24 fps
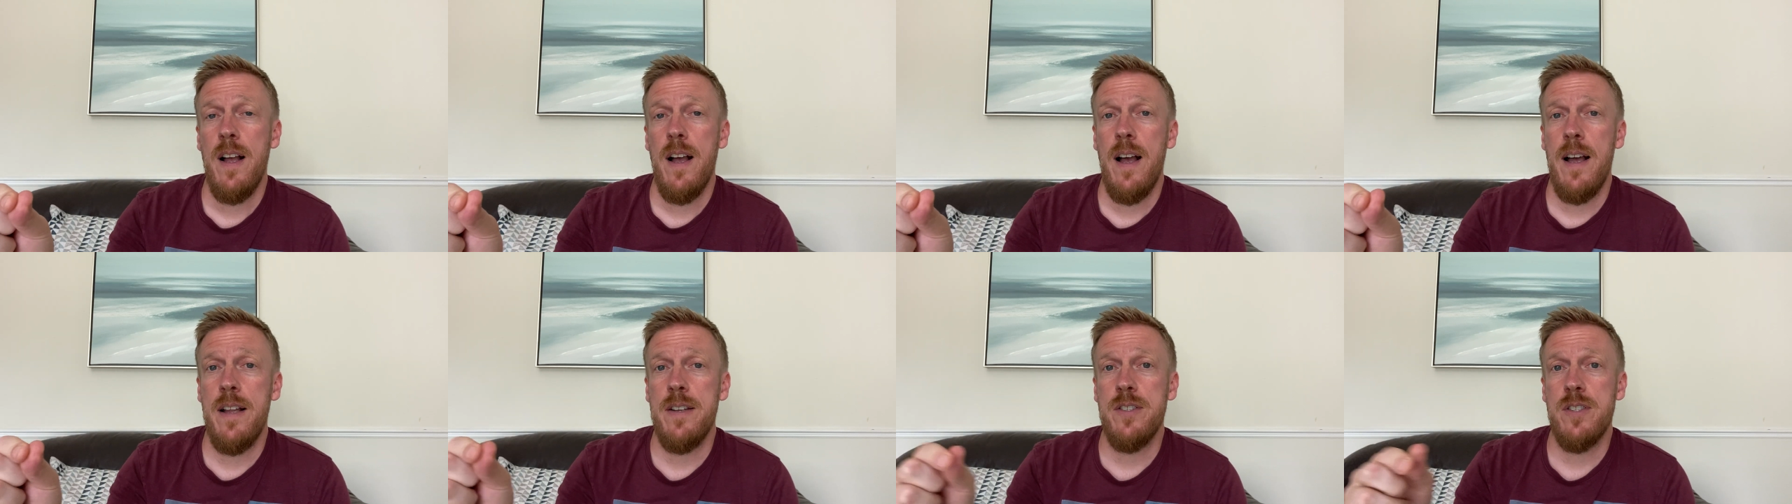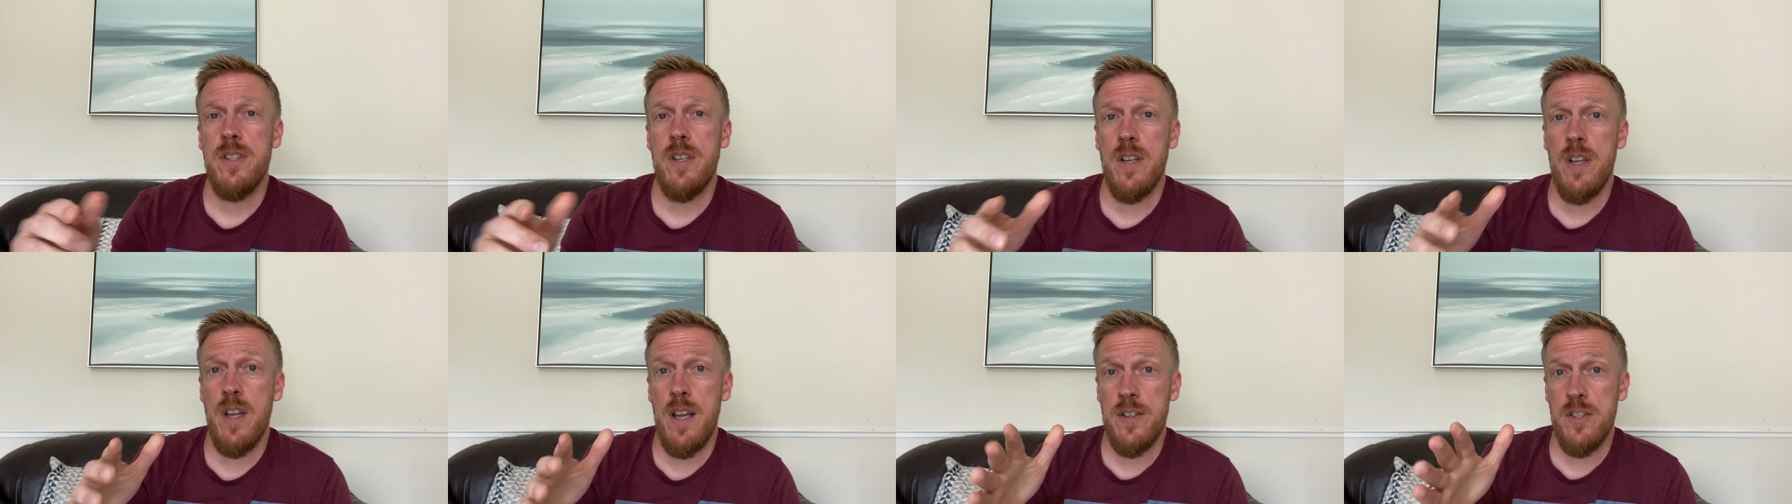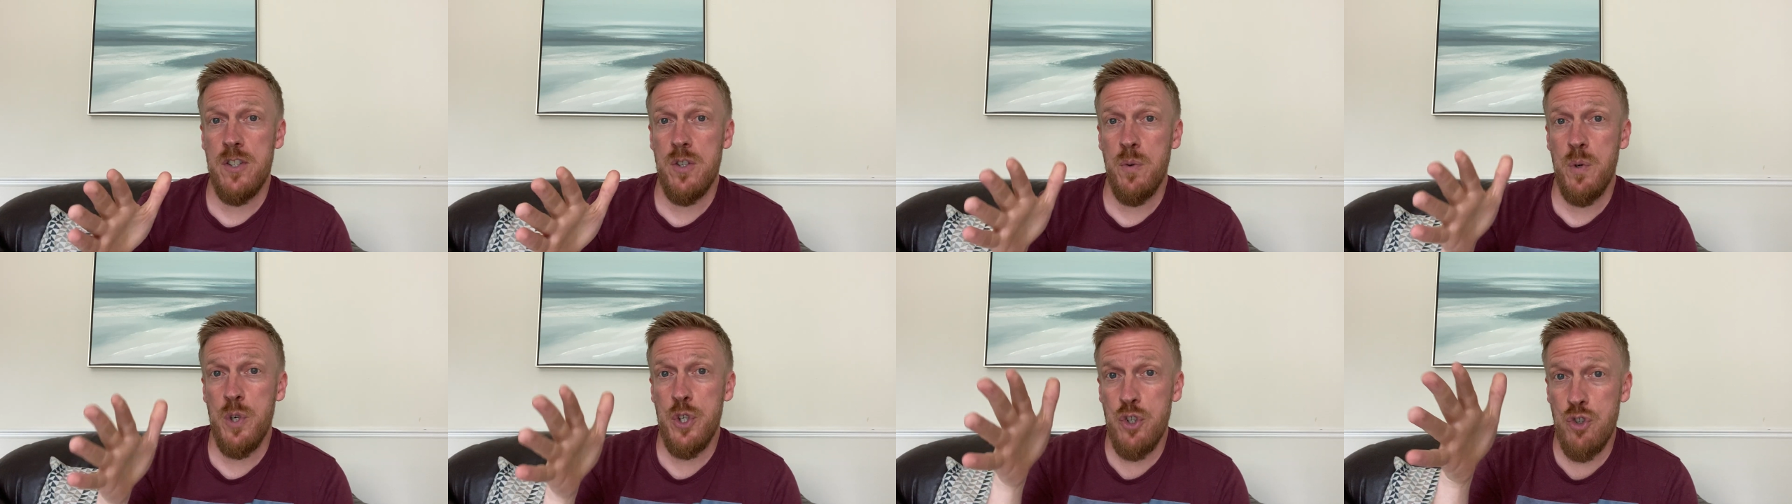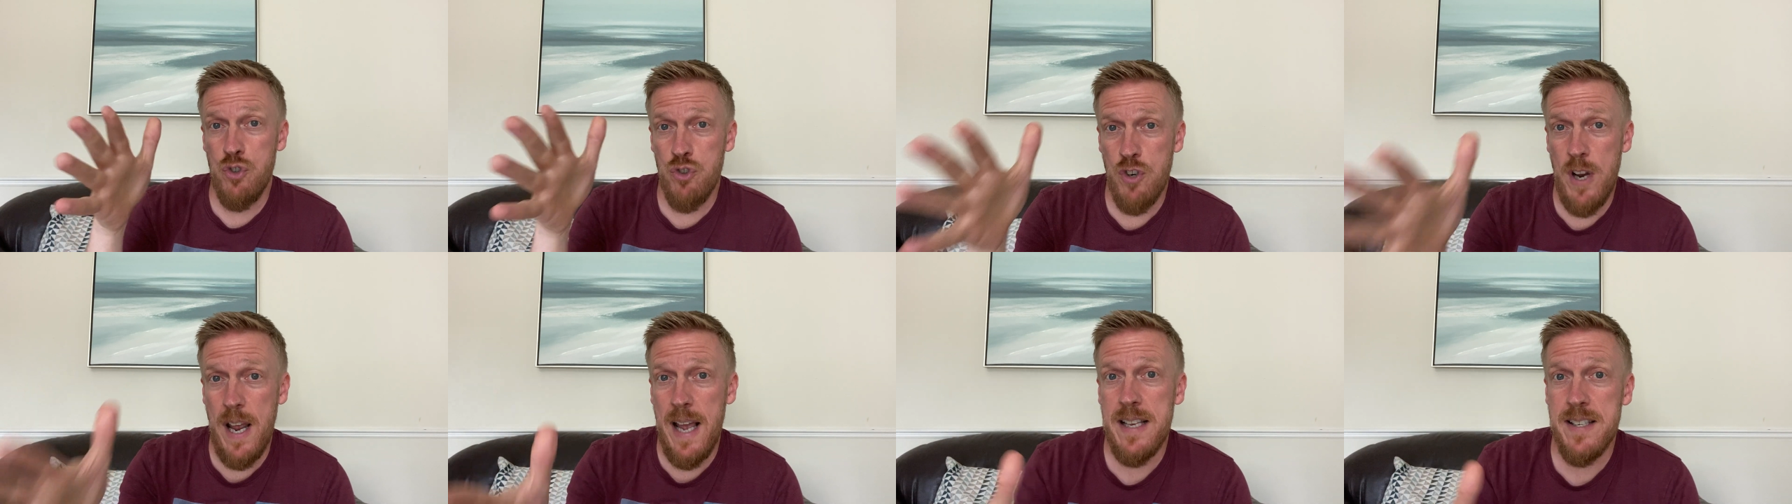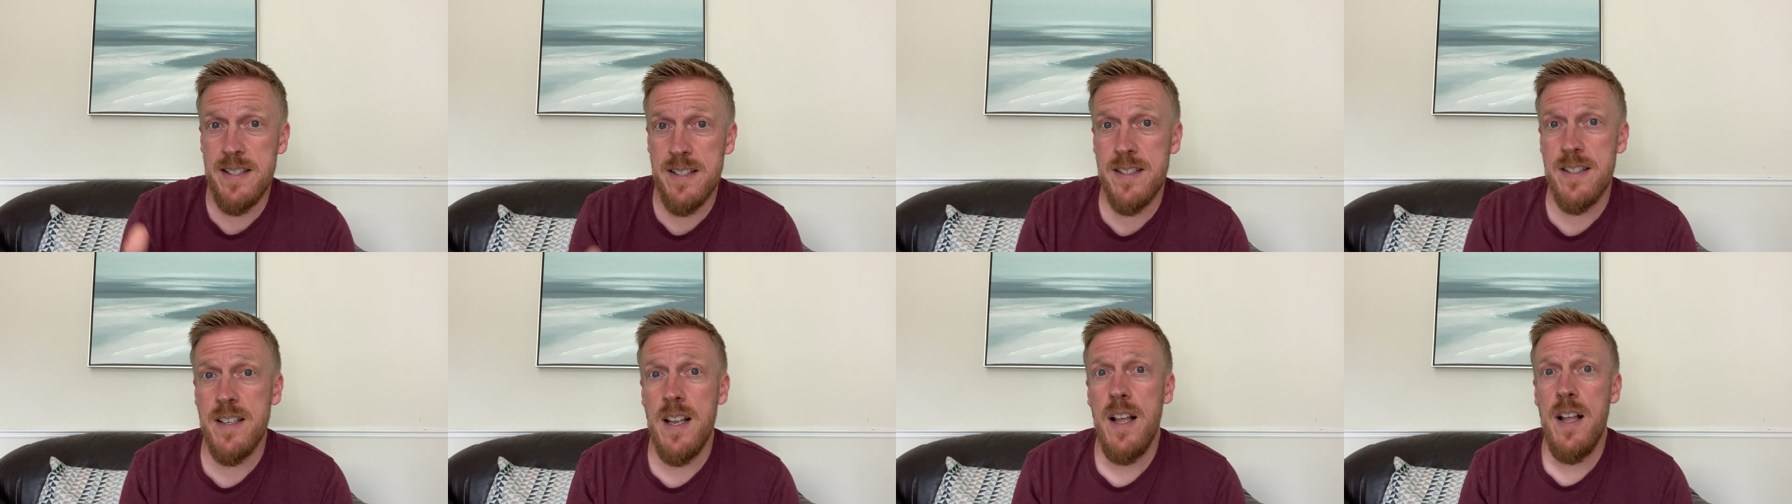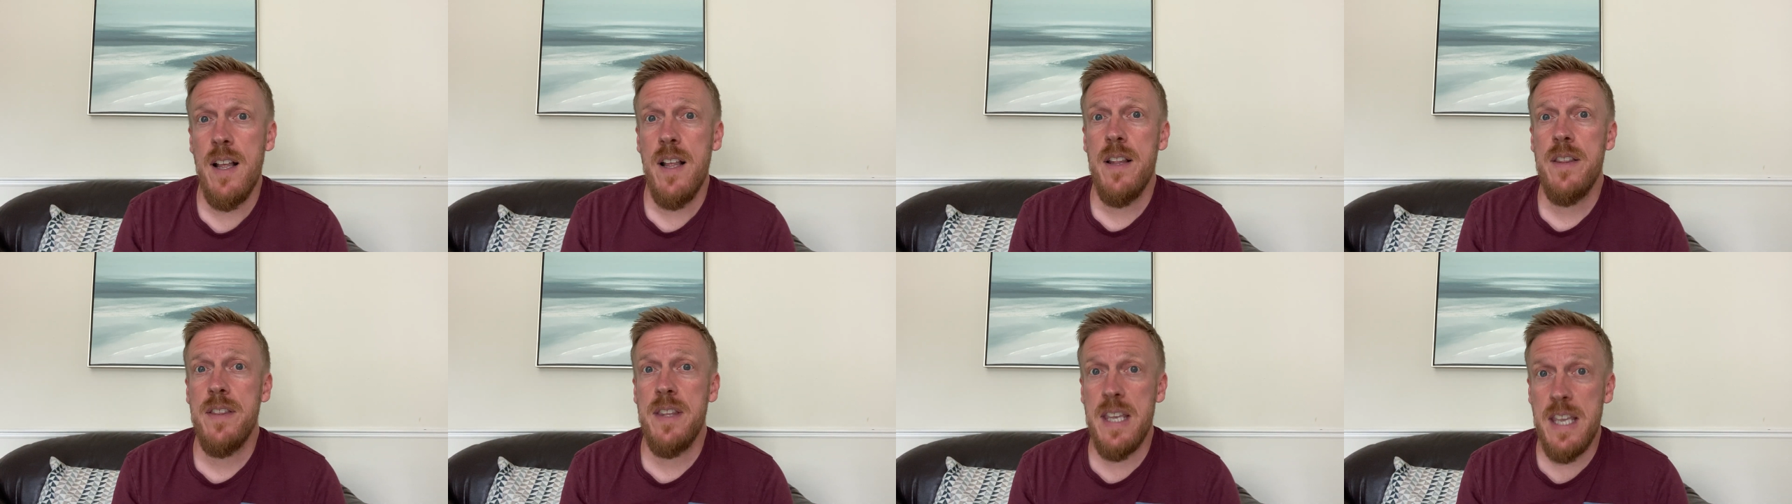and to address
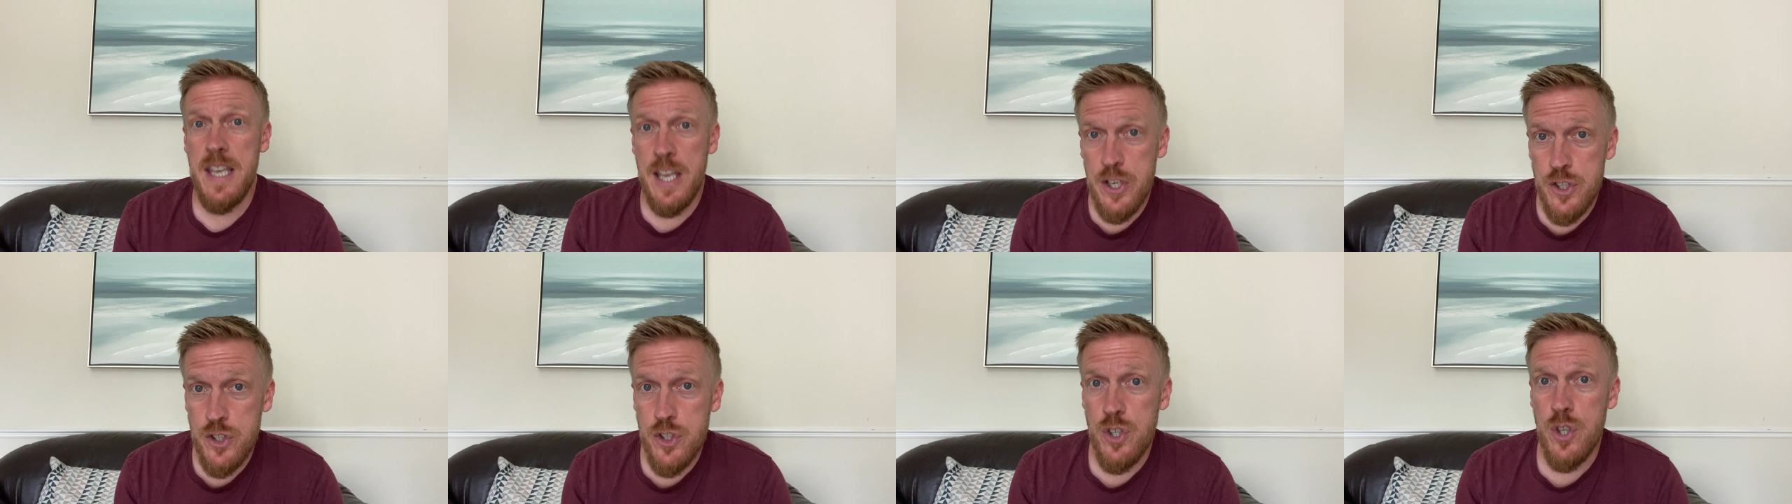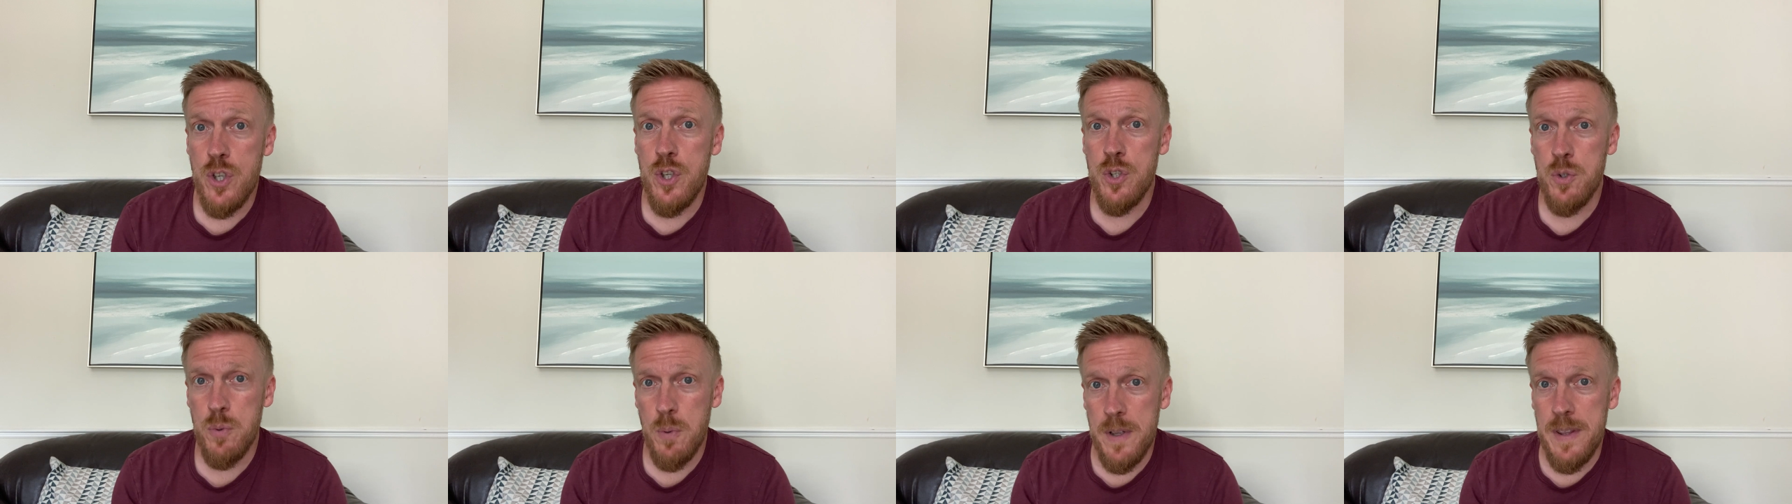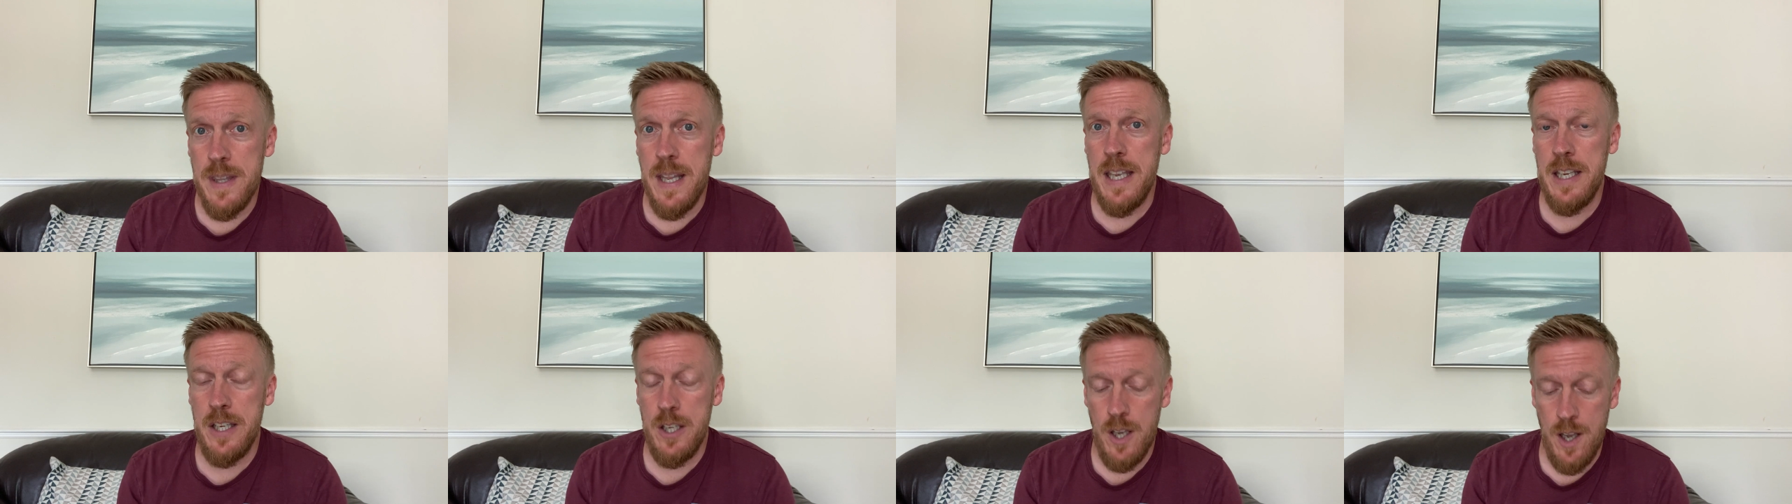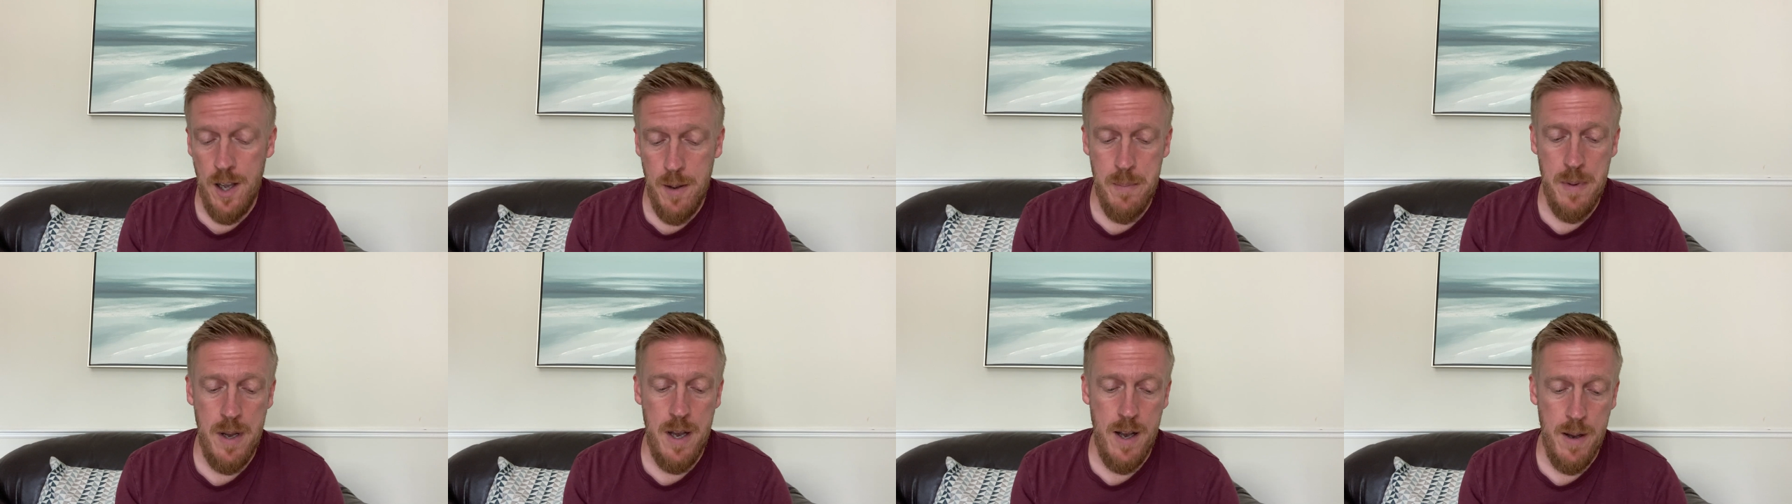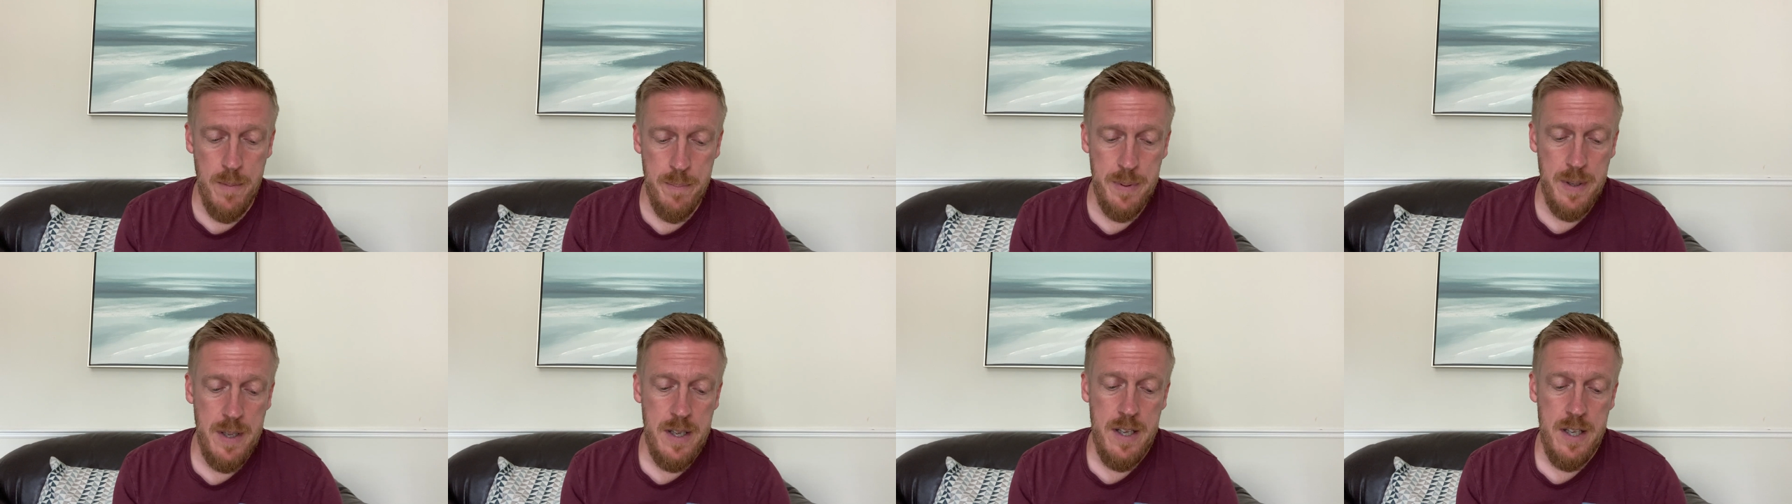the issues when they come up.